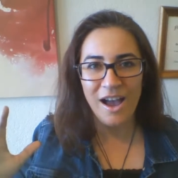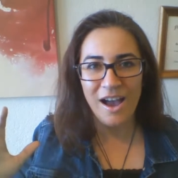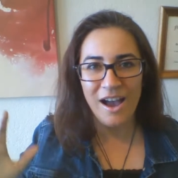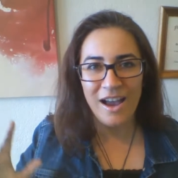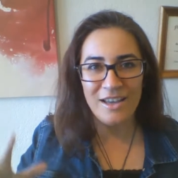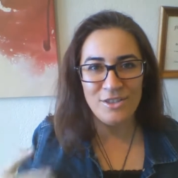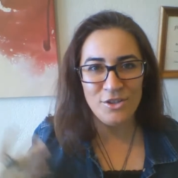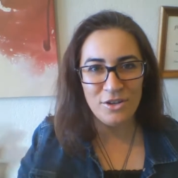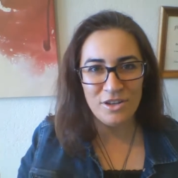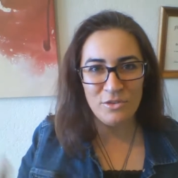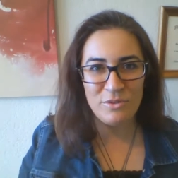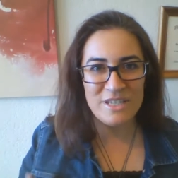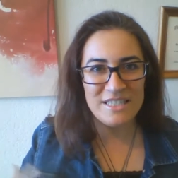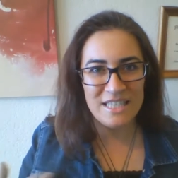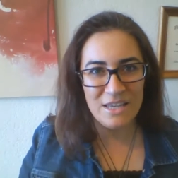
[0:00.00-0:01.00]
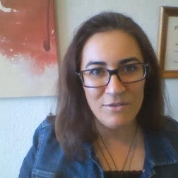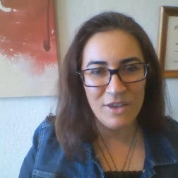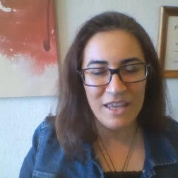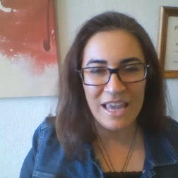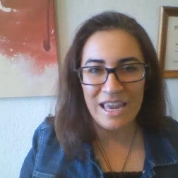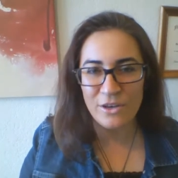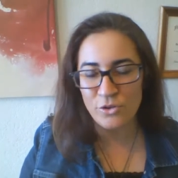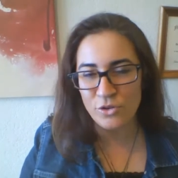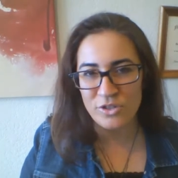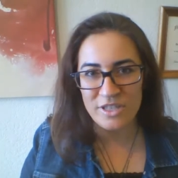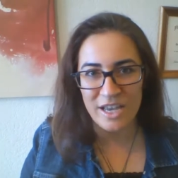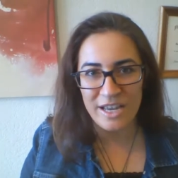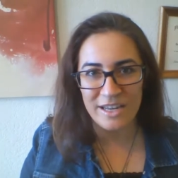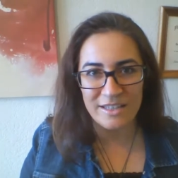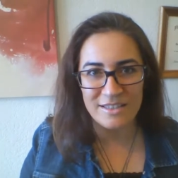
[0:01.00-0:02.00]
I started receiving angel
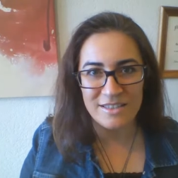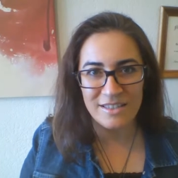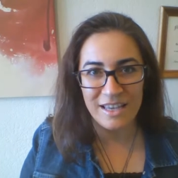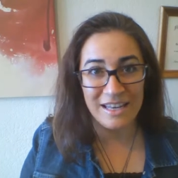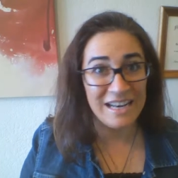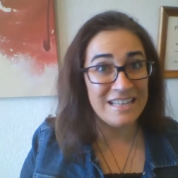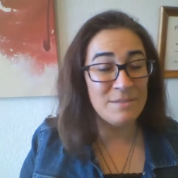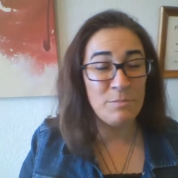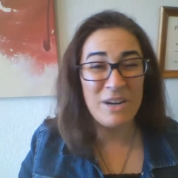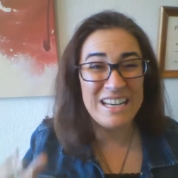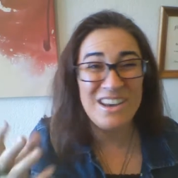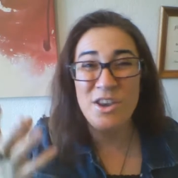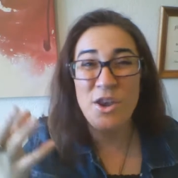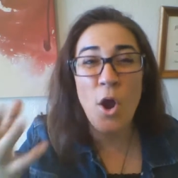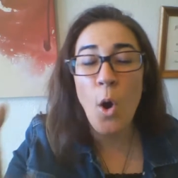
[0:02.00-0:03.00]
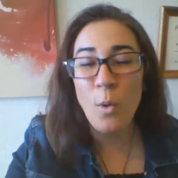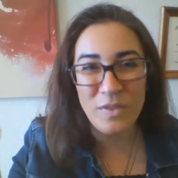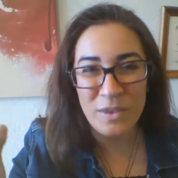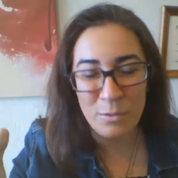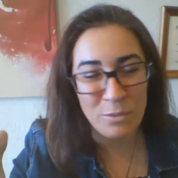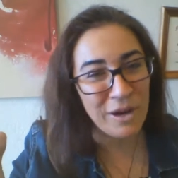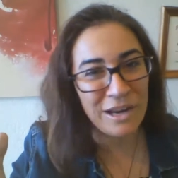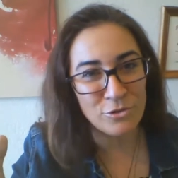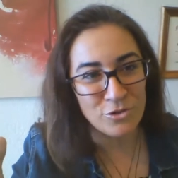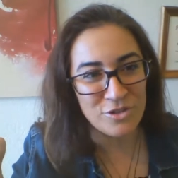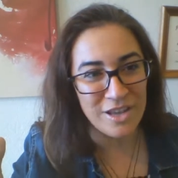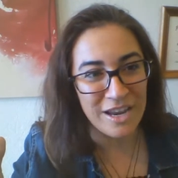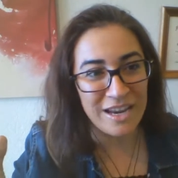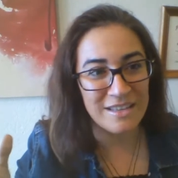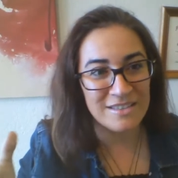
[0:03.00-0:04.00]
signs, and I did, but I didn't know they were angel
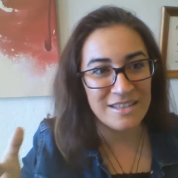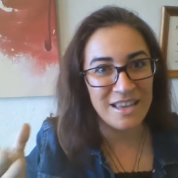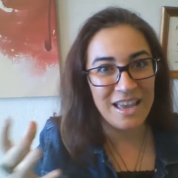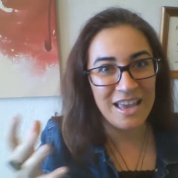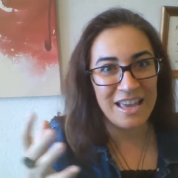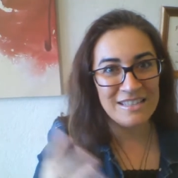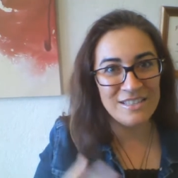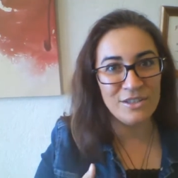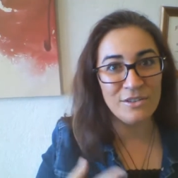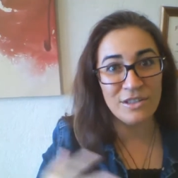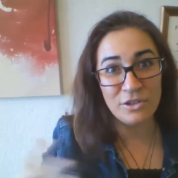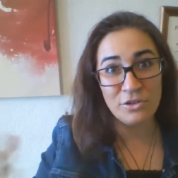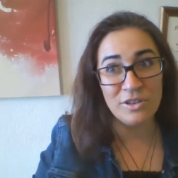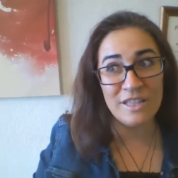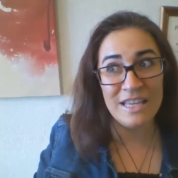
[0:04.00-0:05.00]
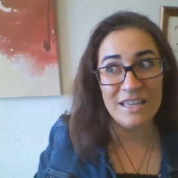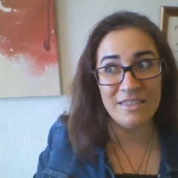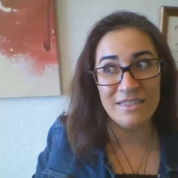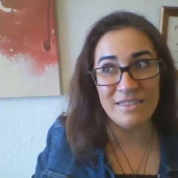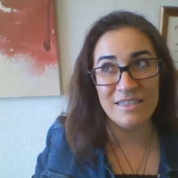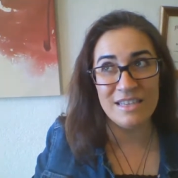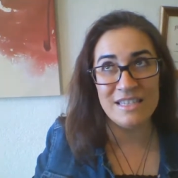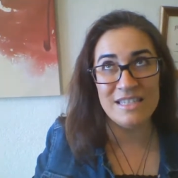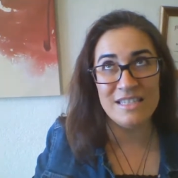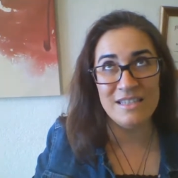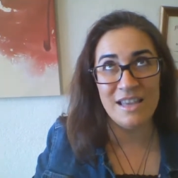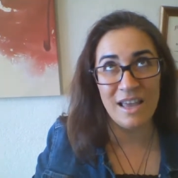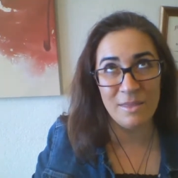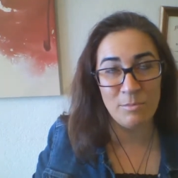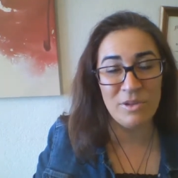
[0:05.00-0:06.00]
signs until literally the,
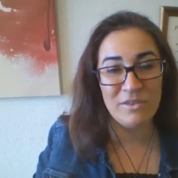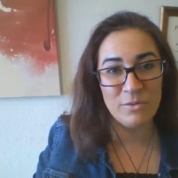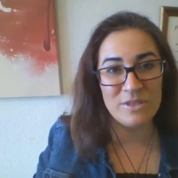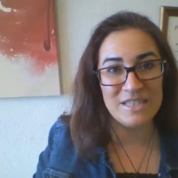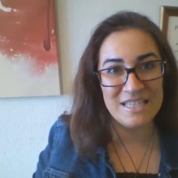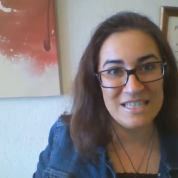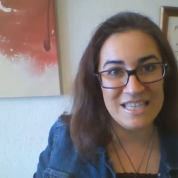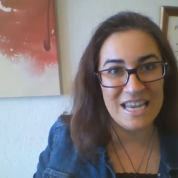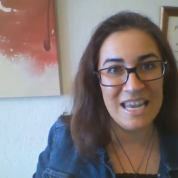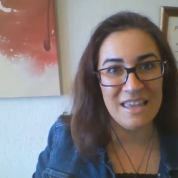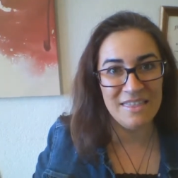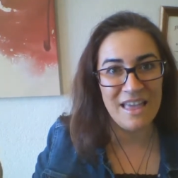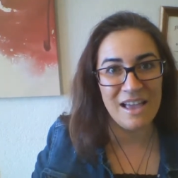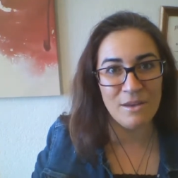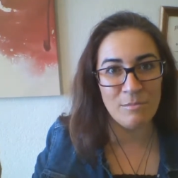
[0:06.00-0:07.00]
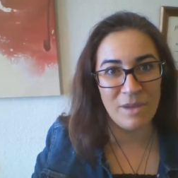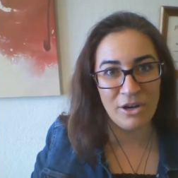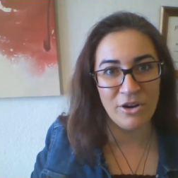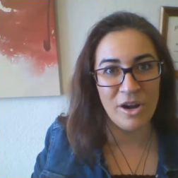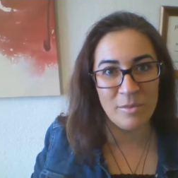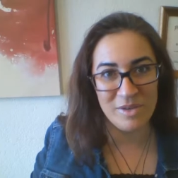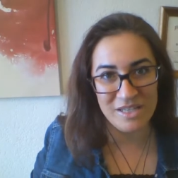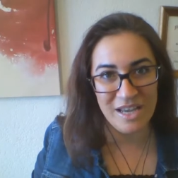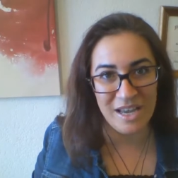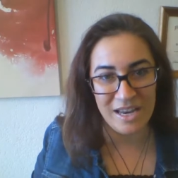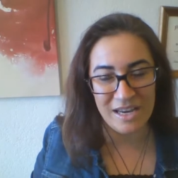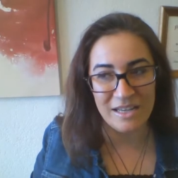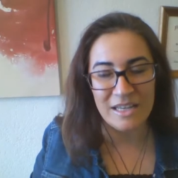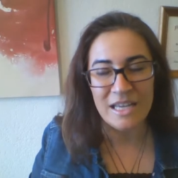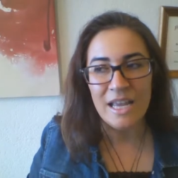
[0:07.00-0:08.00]
I believe it was the day that my grandma
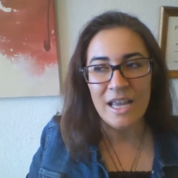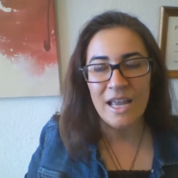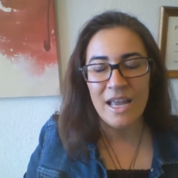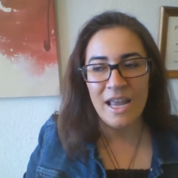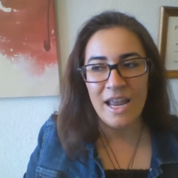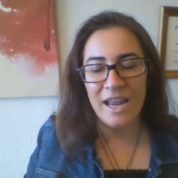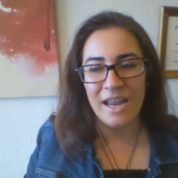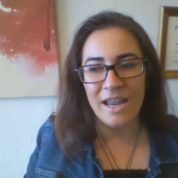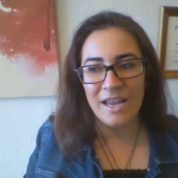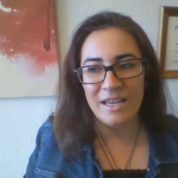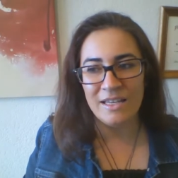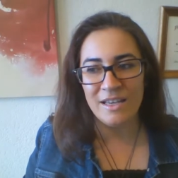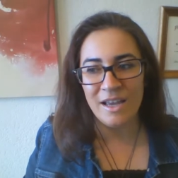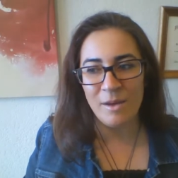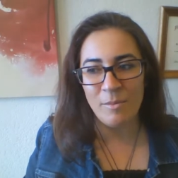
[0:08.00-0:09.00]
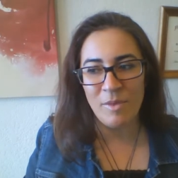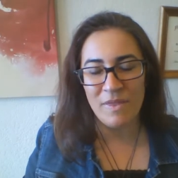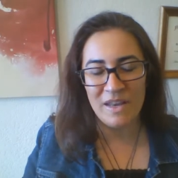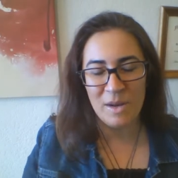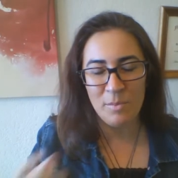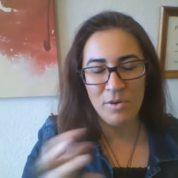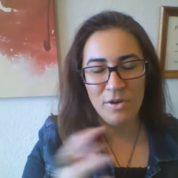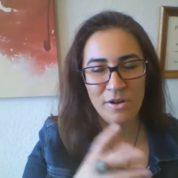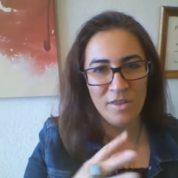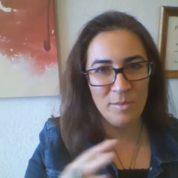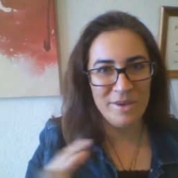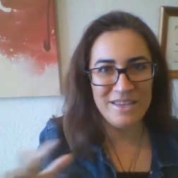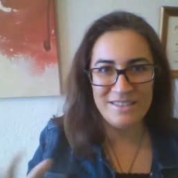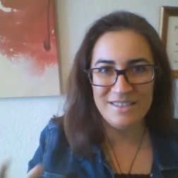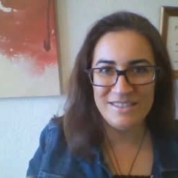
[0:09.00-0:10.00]
died. And, um, and then I put all the
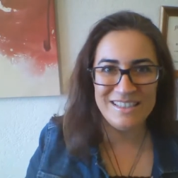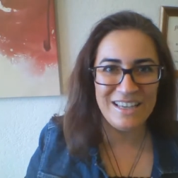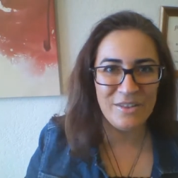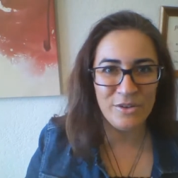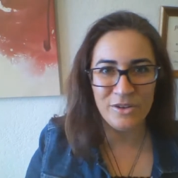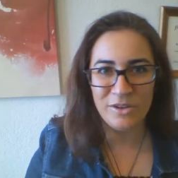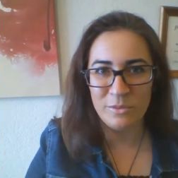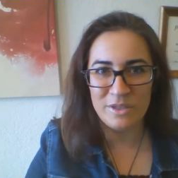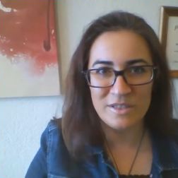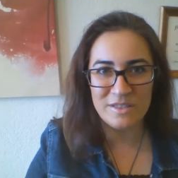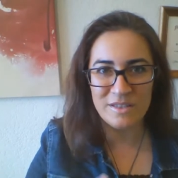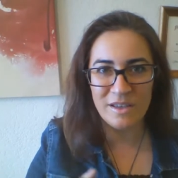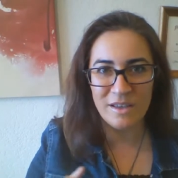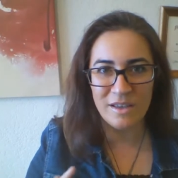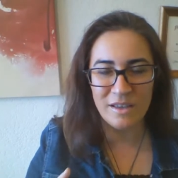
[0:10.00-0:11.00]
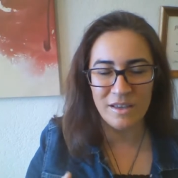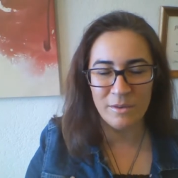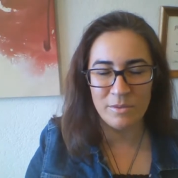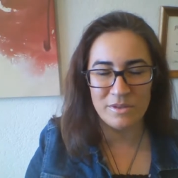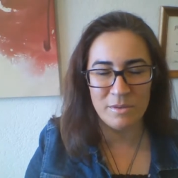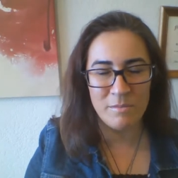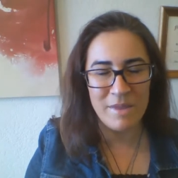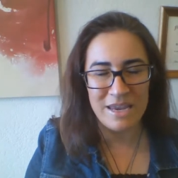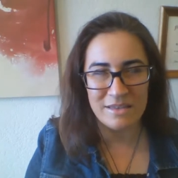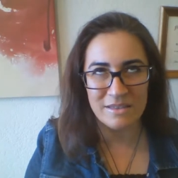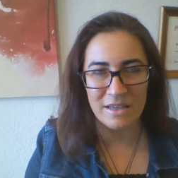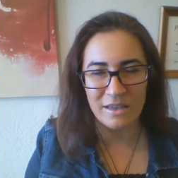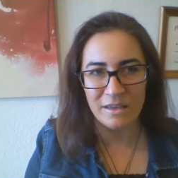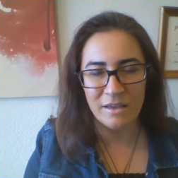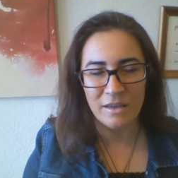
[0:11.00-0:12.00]
pieces together, and it was, it was
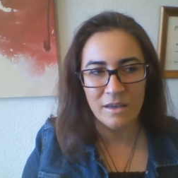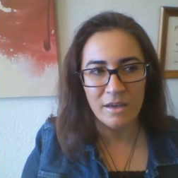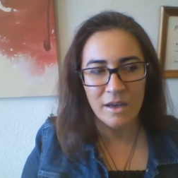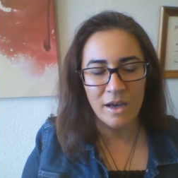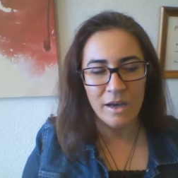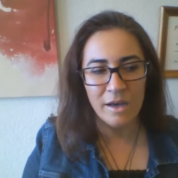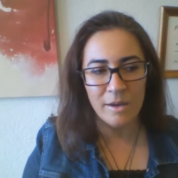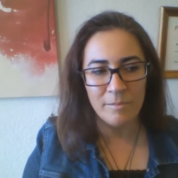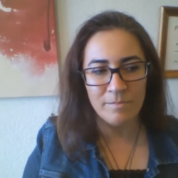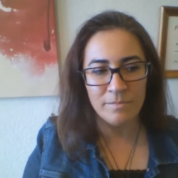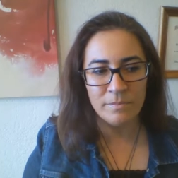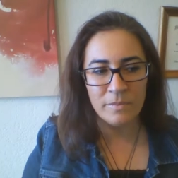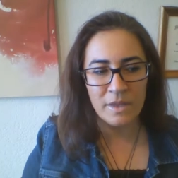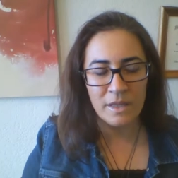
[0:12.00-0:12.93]
amazing. Um,